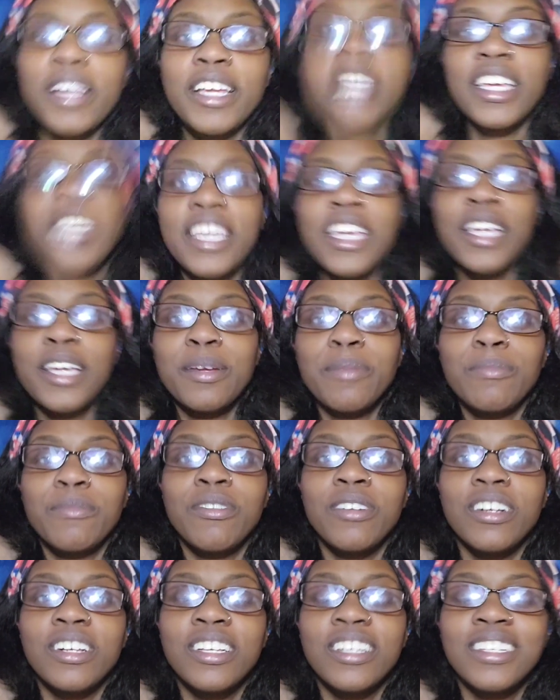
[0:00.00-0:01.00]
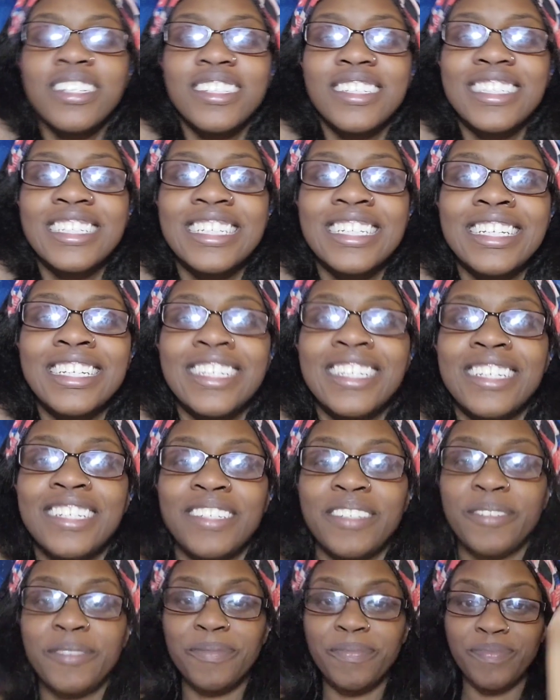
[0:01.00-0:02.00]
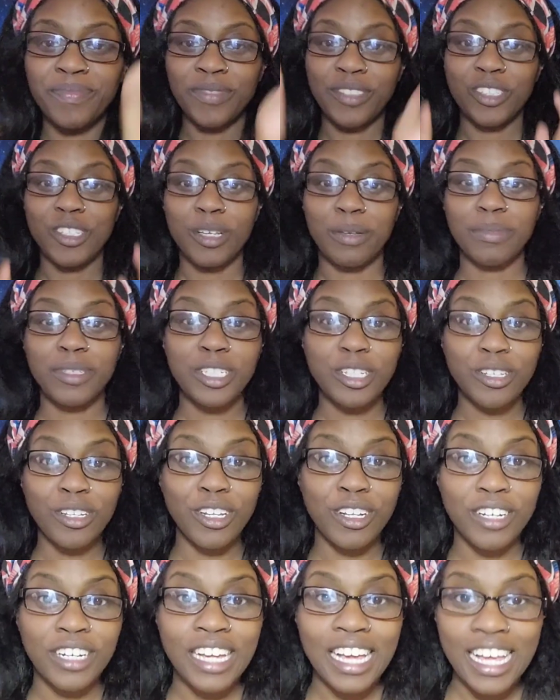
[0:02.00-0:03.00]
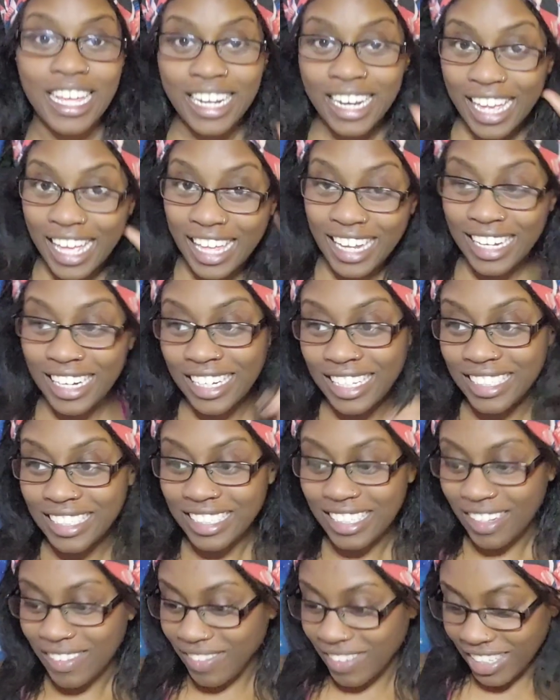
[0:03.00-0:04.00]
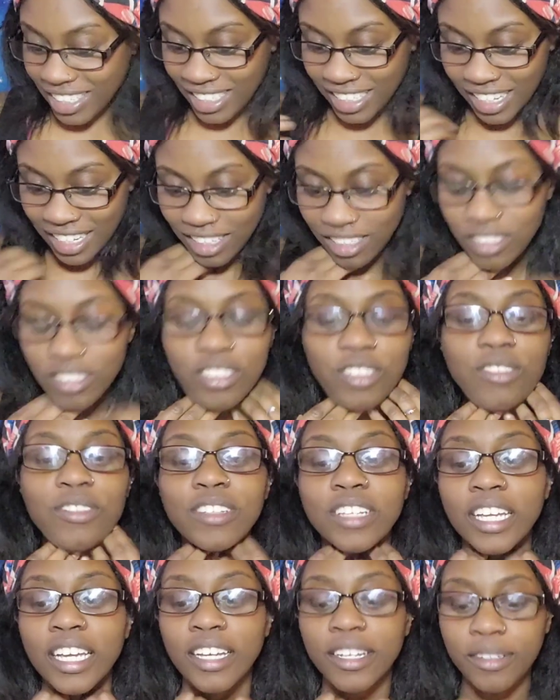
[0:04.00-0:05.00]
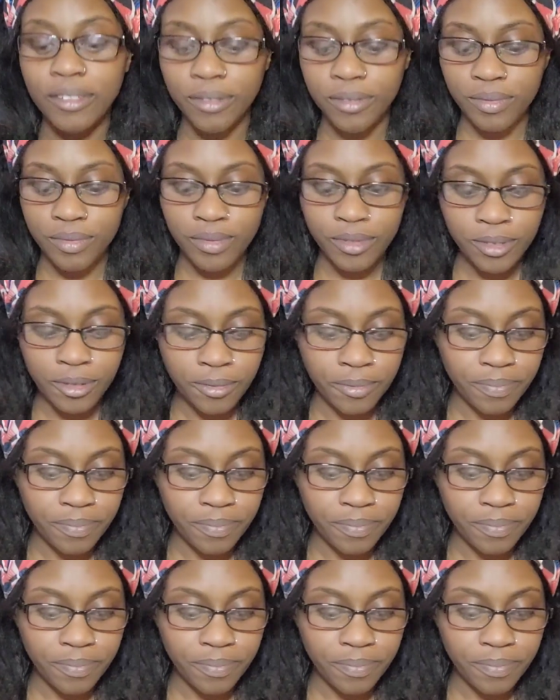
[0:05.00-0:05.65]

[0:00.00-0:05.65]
So my camera, I'm still learning how to edit and stuff like that. So now